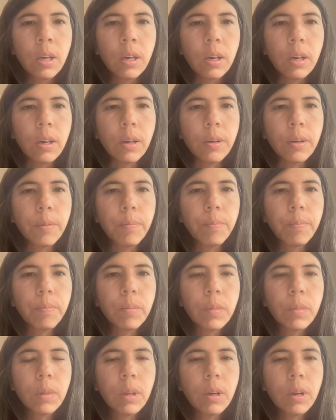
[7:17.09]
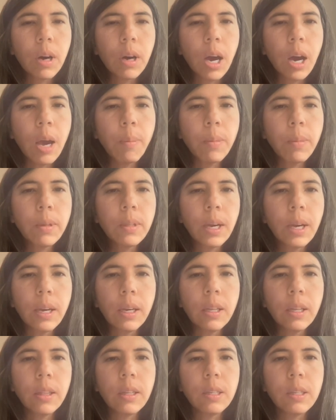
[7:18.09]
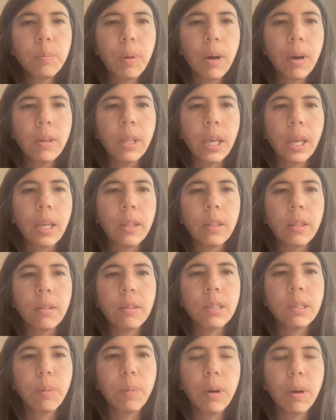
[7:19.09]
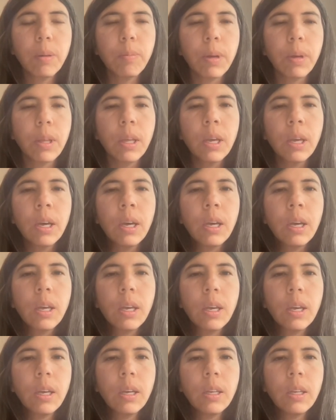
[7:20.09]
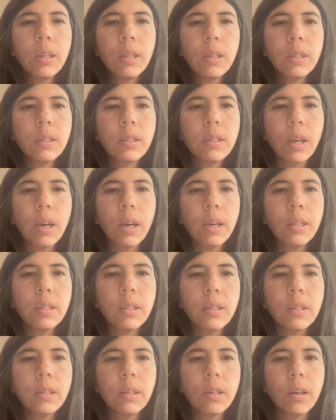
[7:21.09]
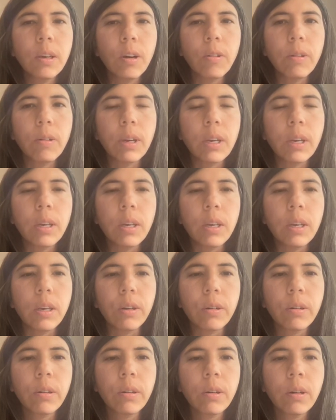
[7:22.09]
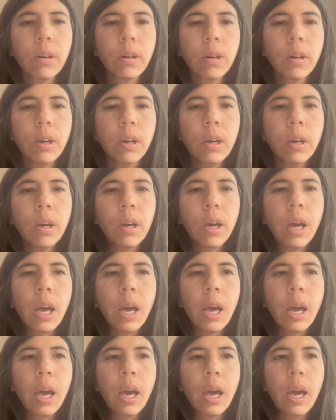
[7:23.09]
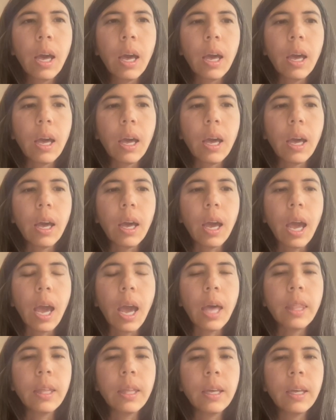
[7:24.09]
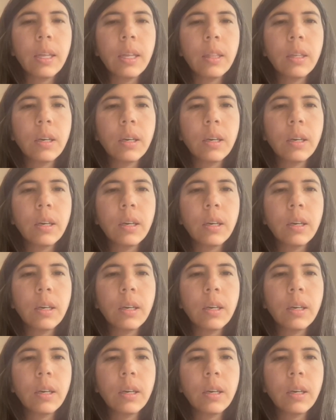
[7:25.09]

I'm attacking this pawn and this pawn, but he decides to go here, and then